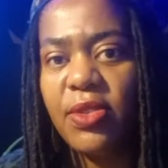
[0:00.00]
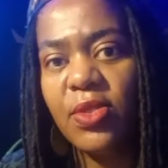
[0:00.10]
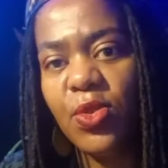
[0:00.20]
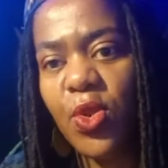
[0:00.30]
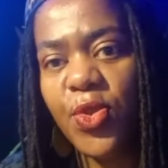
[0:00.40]

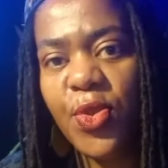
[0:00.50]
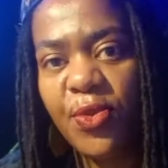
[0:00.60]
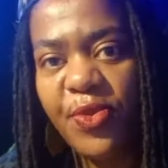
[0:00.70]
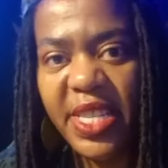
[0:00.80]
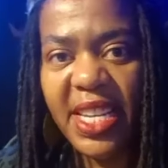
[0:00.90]
go through
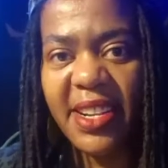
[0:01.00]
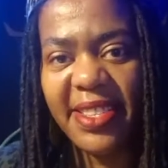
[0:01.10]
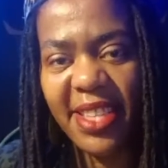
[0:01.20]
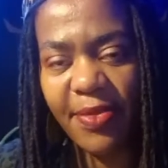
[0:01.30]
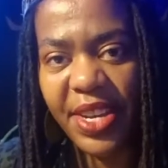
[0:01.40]
physical
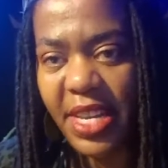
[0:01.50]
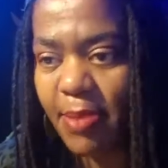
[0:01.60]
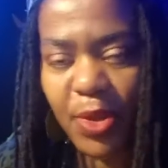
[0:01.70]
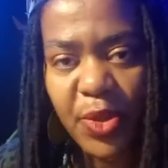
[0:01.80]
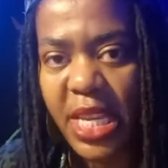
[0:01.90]
suffering. I'm
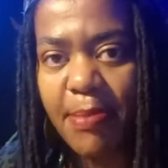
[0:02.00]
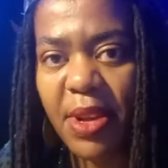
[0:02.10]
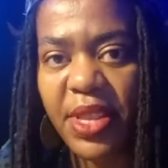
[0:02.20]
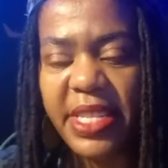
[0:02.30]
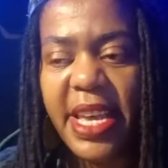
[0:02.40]
not talking about
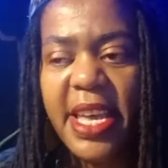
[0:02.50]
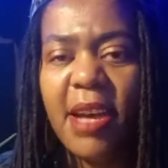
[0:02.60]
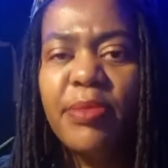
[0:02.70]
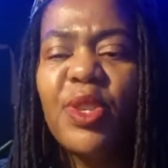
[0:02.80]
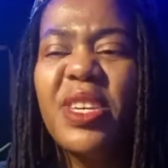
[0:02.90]
that. I'm
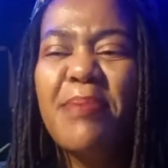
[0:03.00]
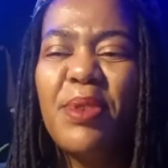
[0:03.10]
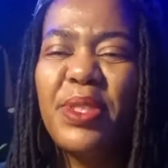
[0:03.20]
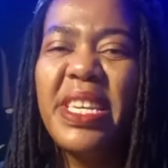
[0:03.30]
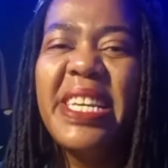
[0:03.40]
talking
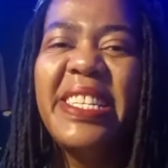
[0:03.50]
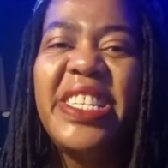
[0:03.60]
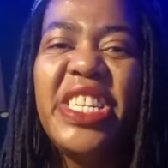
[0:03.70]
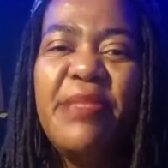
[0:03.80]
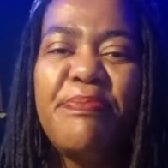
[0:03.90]
about
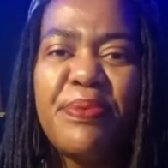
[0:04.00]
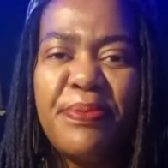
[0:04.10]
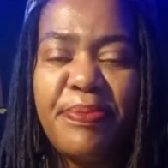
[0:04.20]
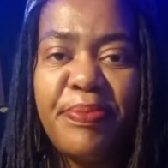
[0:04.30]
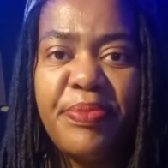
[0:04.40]
deep
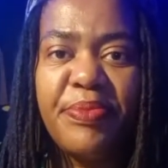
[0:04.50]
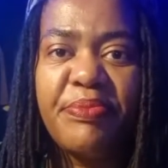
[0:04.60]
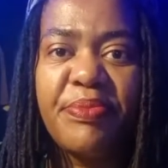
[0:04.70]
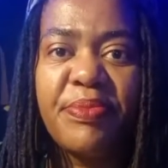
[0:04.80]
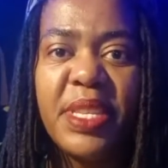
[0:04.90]

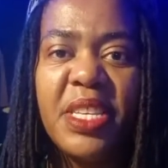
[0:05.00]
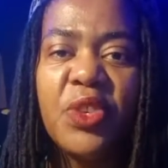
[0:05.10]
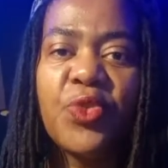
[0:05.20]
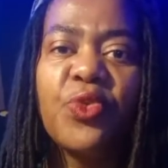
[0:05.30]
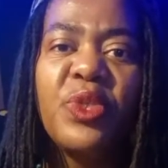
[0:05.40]

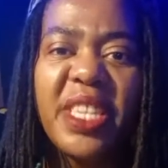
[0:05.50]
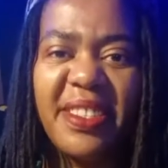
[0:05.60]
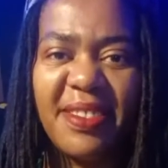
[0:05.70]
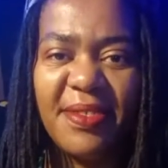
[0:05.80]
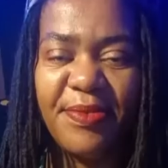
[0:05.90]
rooted
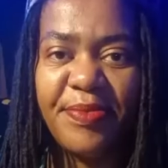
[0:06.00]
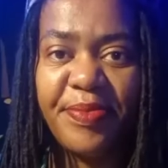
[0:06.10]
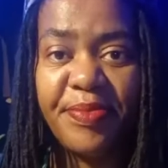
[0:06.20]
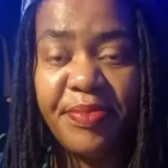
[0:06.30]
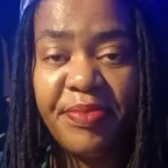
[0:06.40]

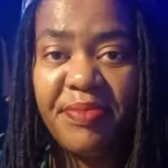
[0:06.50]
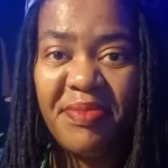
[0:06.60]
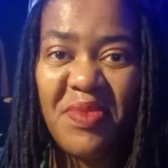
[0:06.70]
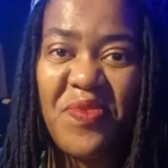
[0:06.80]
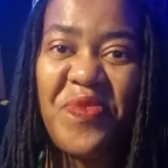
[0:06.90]

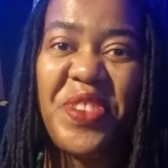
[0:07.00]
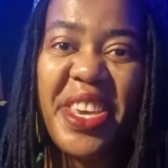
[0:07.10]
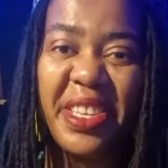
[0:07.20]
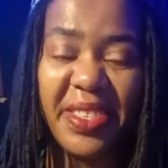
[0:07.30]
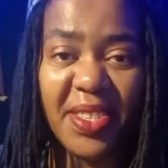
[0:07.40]

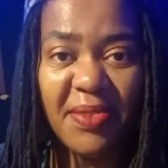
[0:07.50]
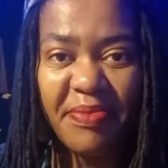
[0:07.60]
fears